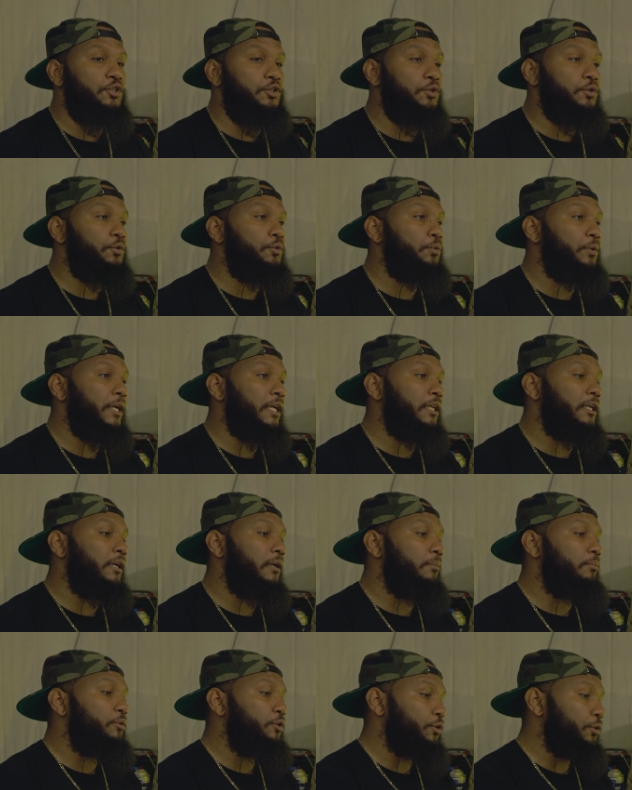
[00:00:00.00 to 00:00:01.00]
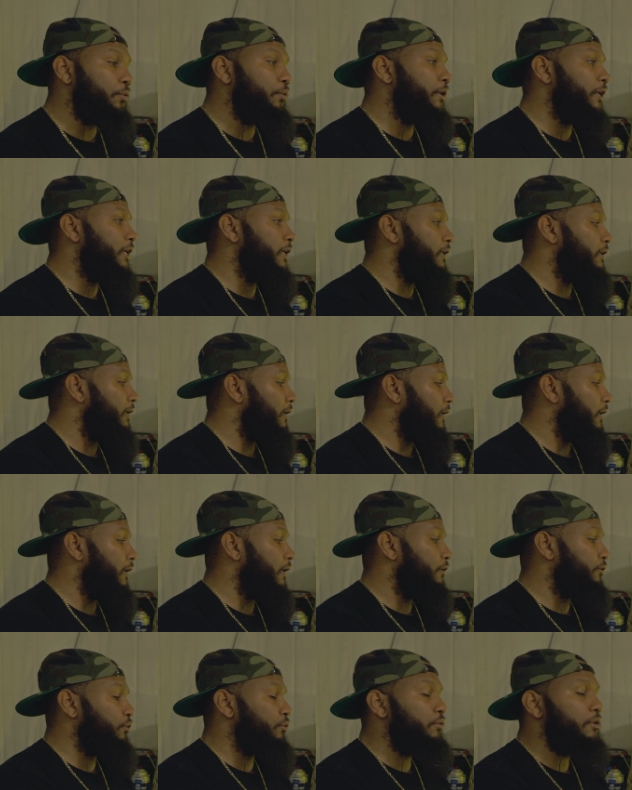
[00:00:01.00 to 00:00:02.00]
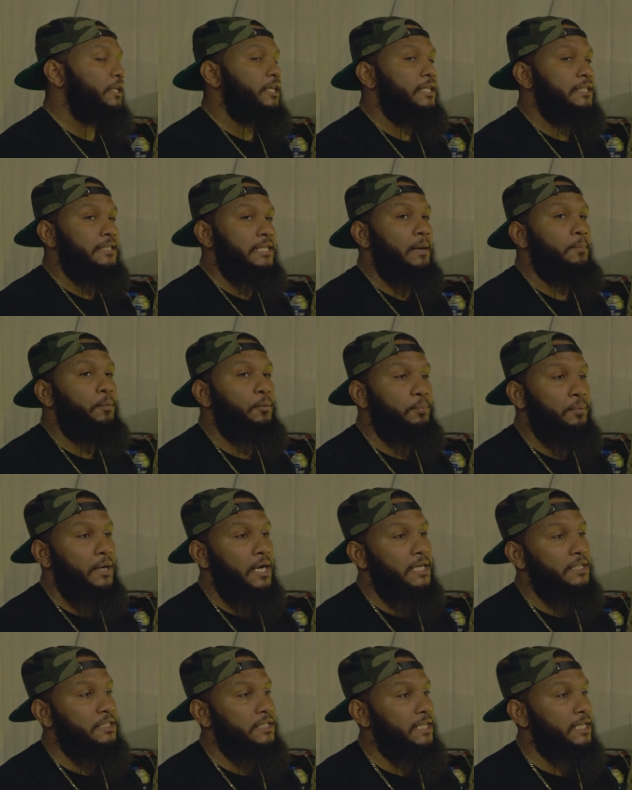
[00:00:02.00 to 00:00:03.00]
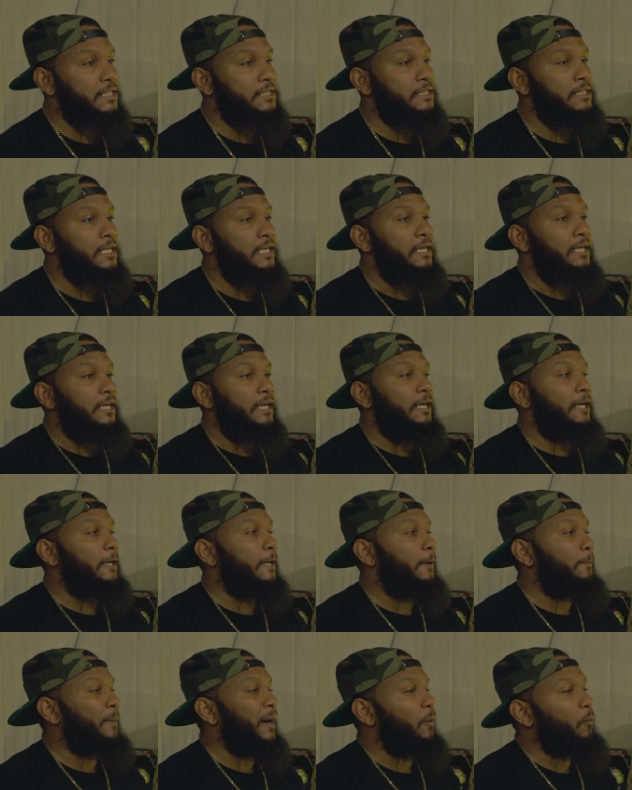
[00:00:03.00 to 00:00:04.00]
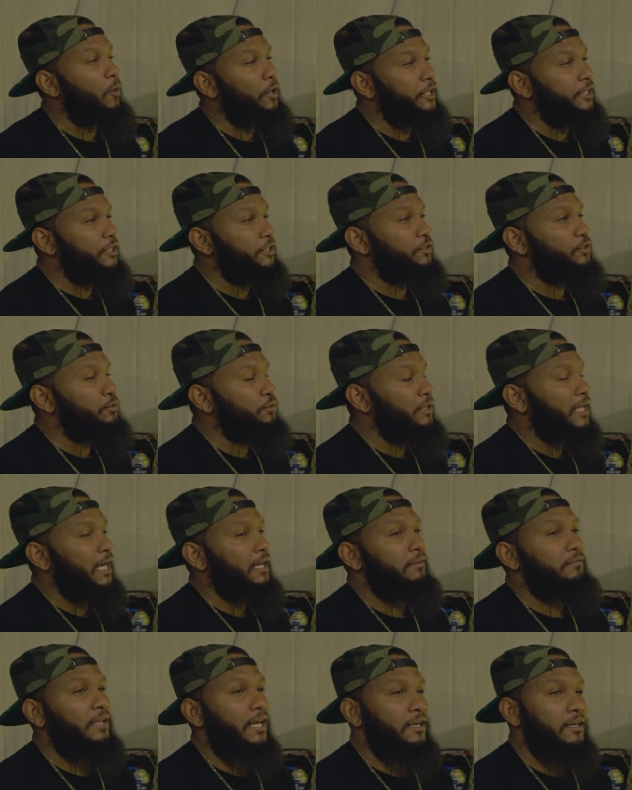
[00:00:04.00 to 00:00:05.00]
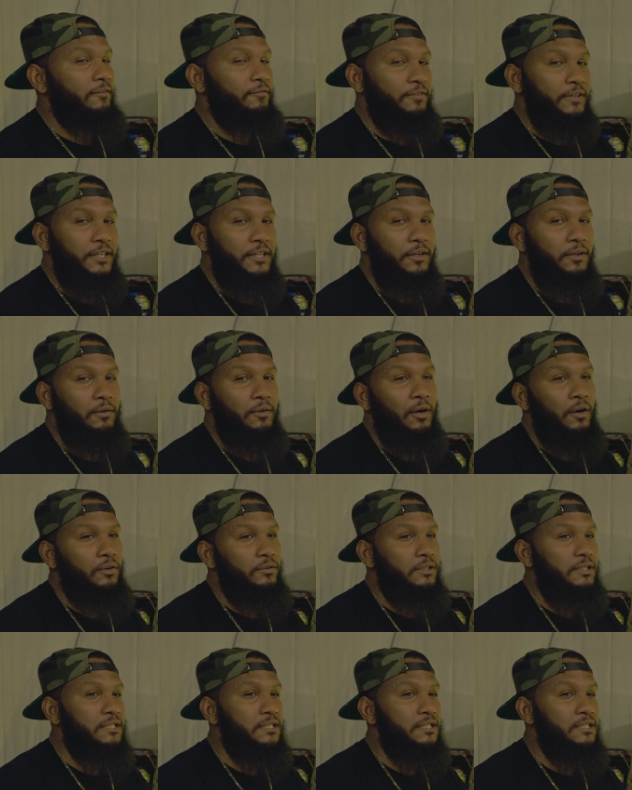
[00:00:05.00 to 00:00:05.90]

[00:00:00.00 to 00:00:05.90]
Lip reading: you end up doing through the example projects. I wanted to do kind of like a video on the